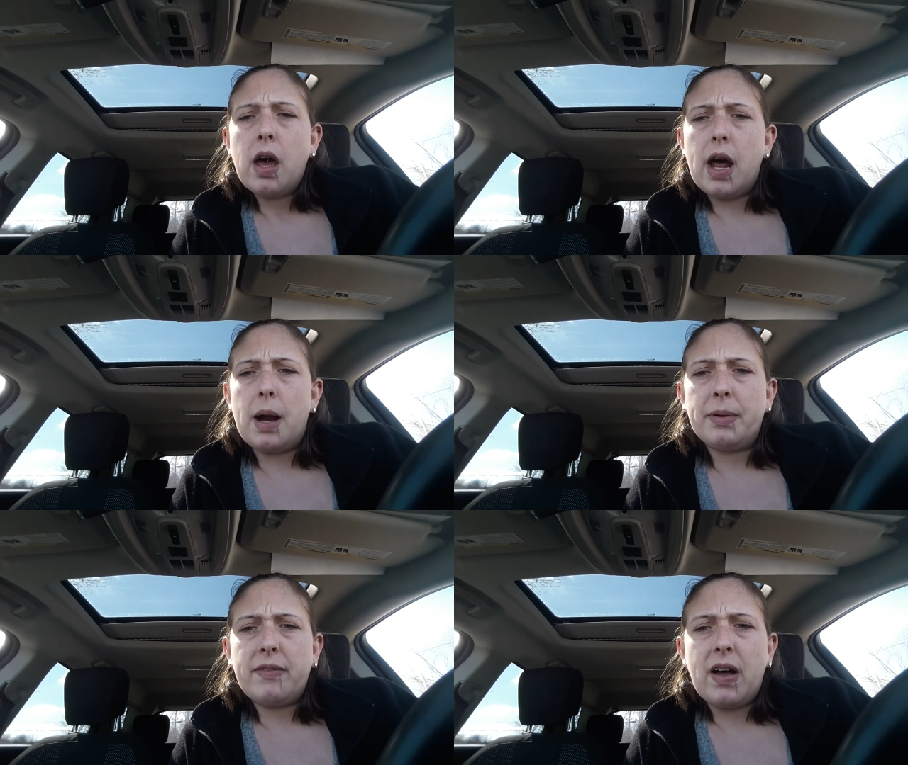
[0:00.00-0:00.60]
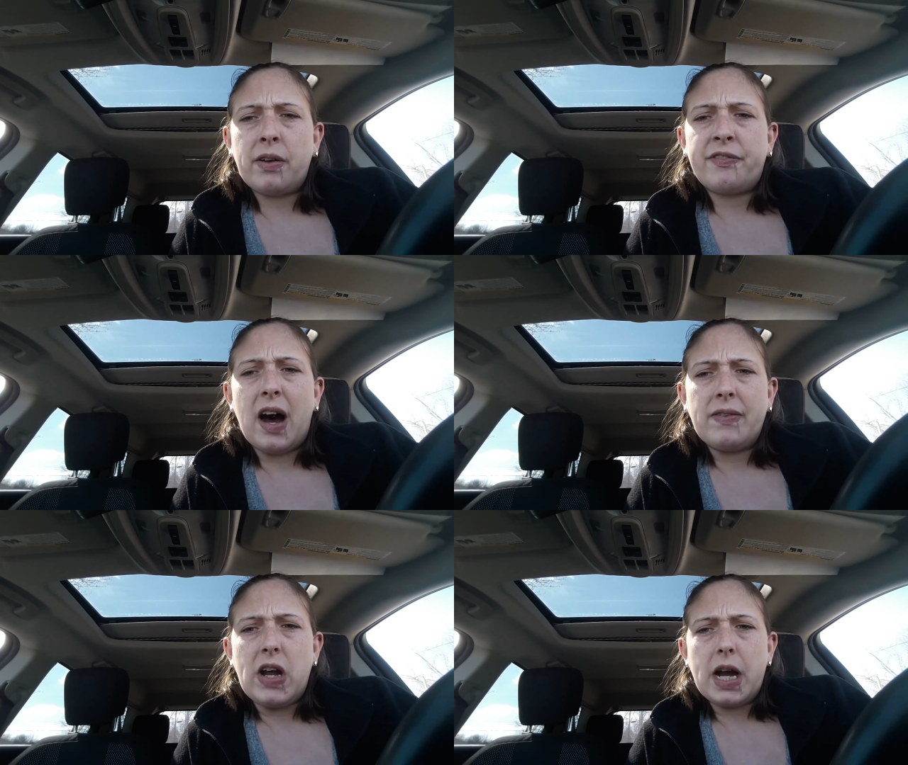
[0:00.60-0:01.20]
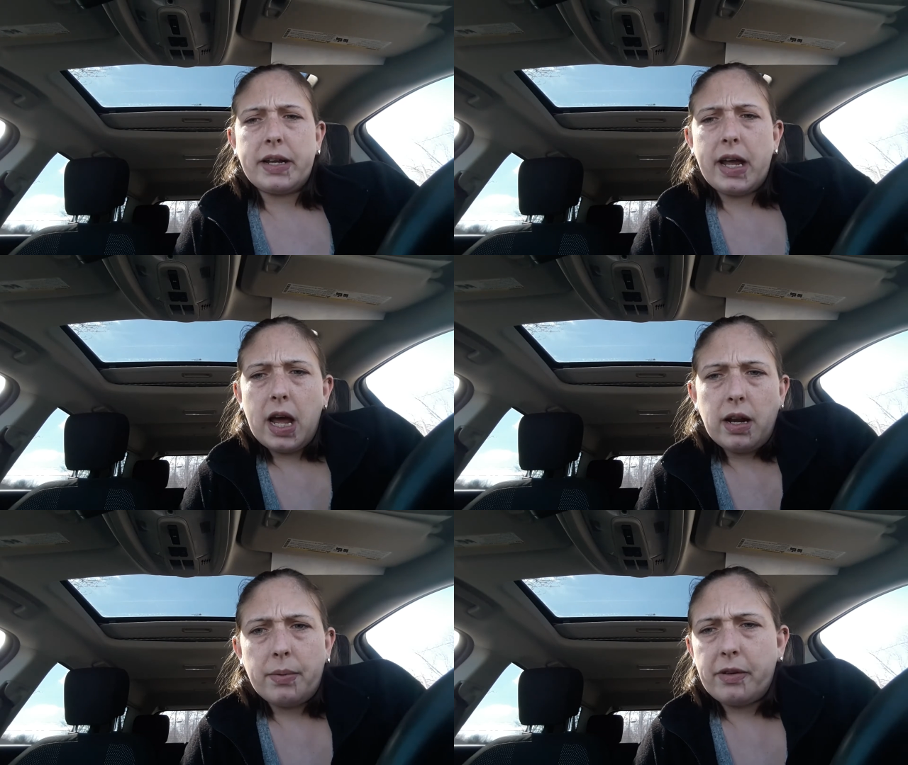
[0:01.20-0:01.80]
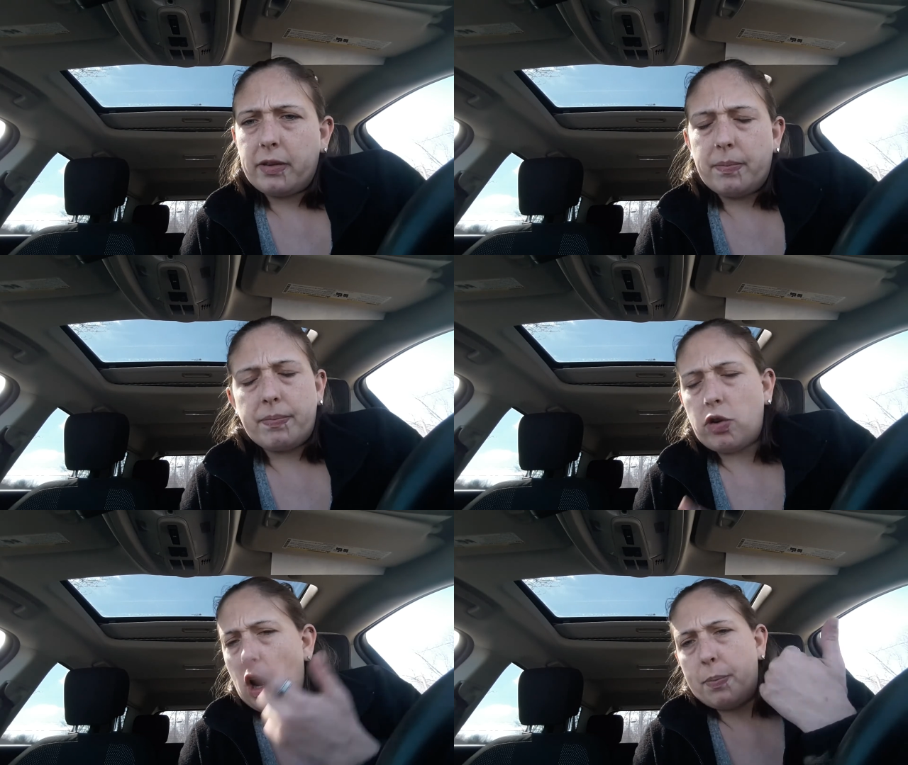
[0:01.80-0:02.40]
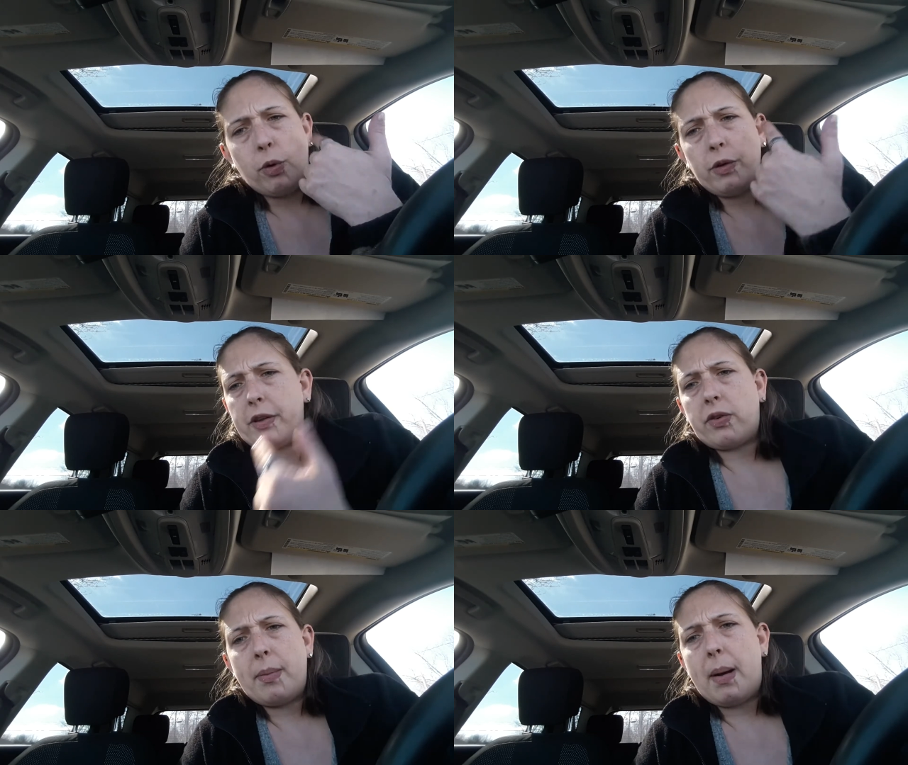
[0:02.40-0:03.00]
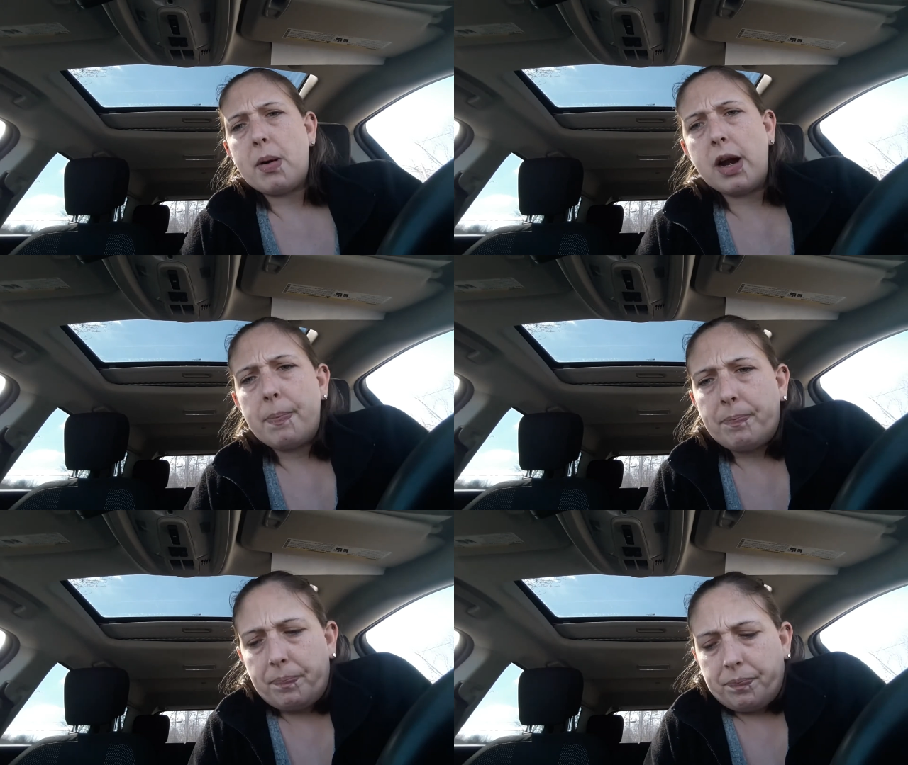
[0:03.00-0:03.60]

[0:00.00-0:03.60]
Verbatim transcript: And I believe that was five ninety eight. I'm just trying to pull this from memory.